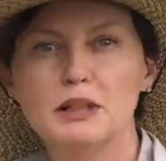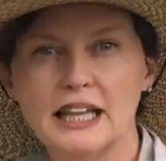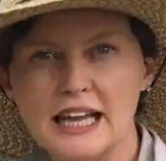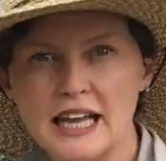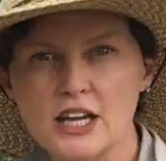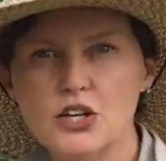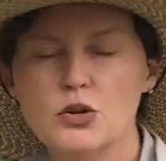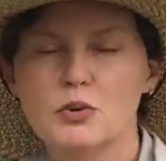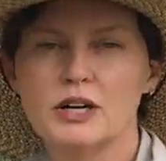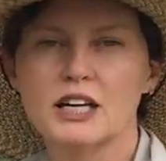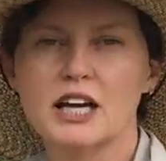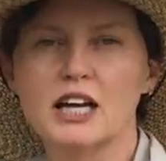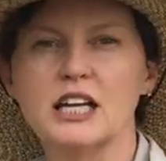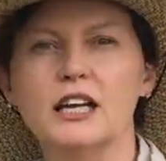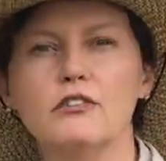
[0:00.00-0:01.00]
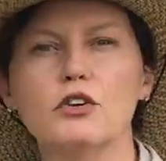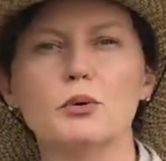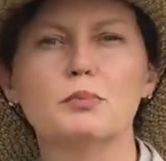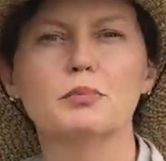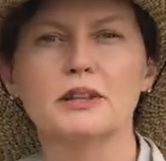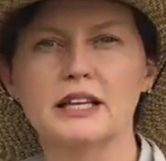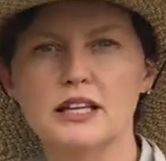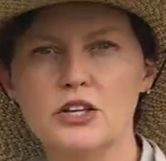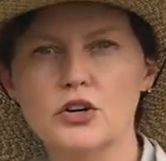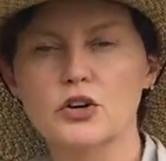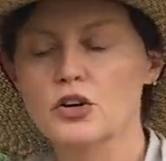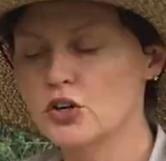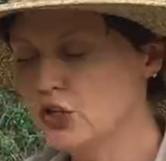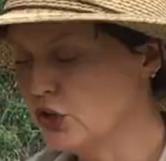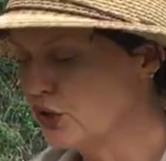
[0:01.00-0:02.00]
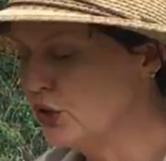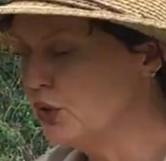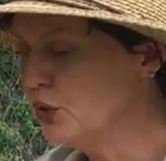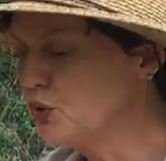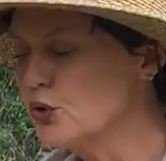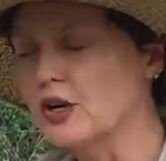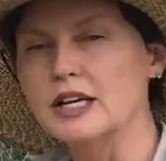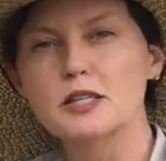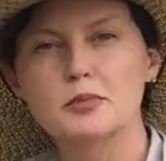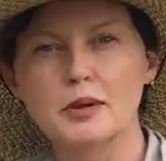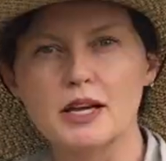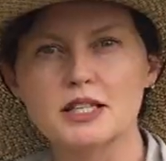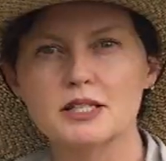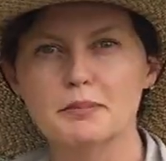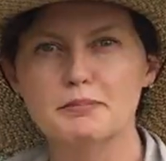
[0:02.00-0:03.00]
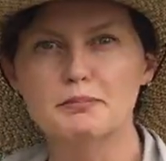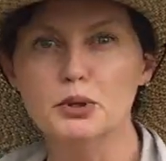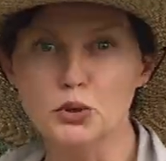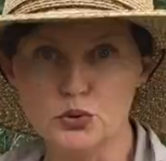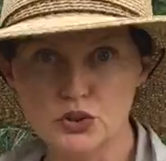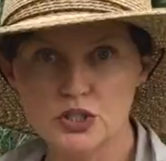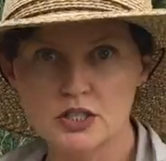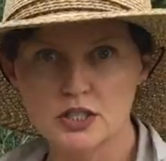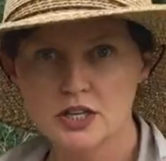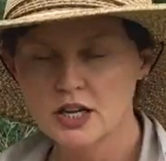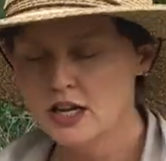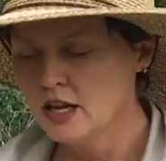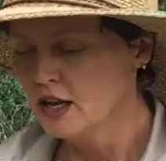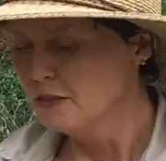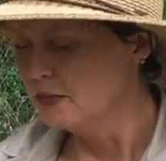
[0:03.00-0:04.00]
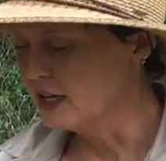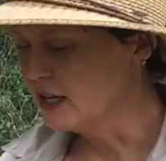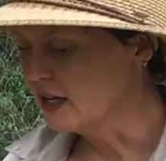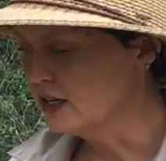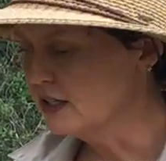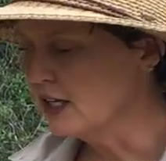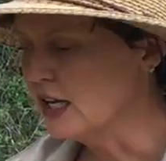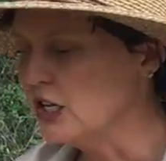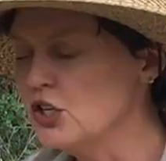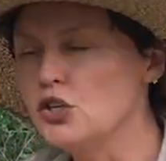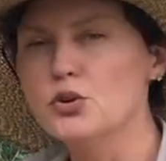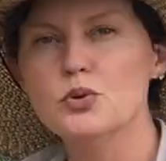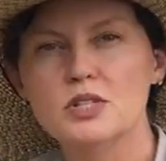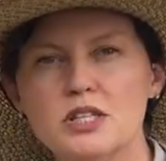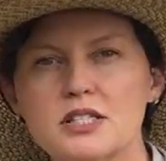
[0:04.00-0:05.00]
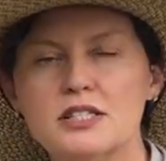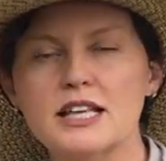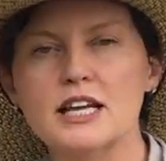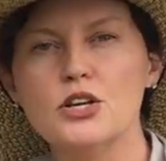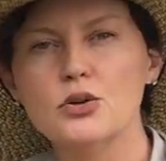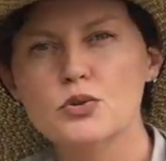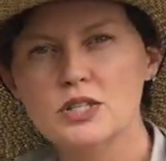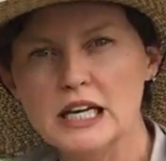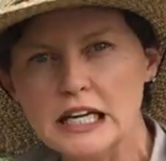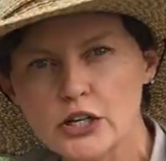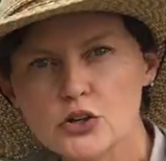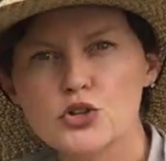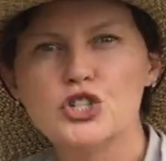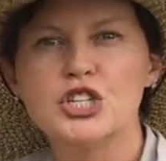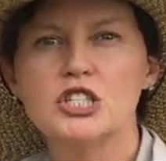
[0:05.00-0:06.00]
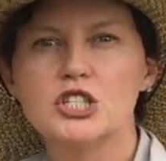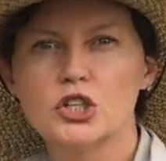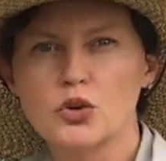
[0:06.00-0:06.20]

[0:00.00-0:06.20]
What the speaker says: plant, you want to kind of give your new transplants a boost, because they use energy to